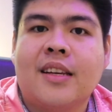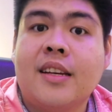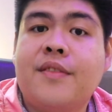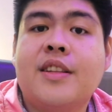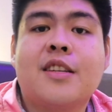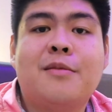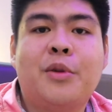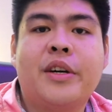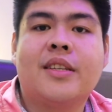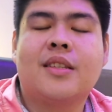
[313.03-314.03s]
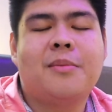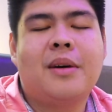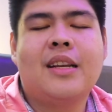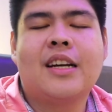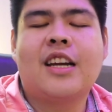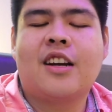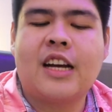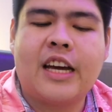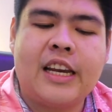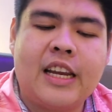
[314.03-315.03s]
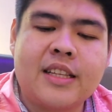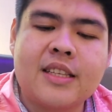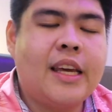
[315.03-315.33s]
And even some boys, diba, nagkaroon ng highlights.